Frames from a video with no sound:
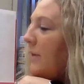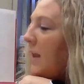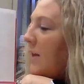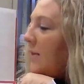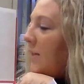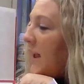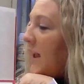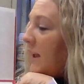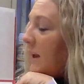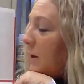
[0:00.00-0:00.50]

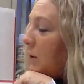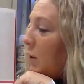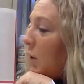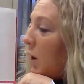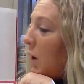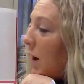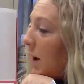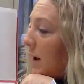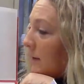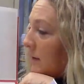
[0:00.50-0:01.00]
They can
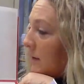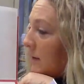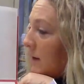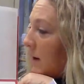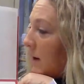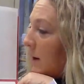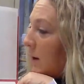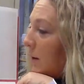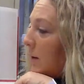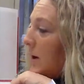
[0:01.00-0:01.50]

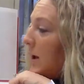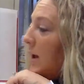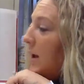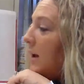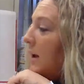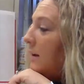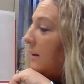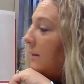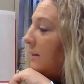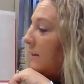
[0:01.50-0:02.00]
also
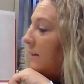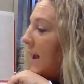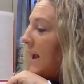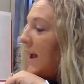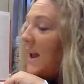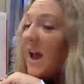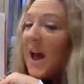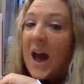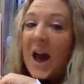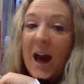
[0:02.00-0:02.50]

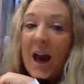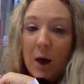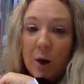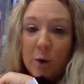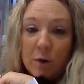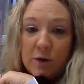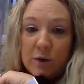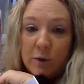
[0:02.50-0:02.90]
say how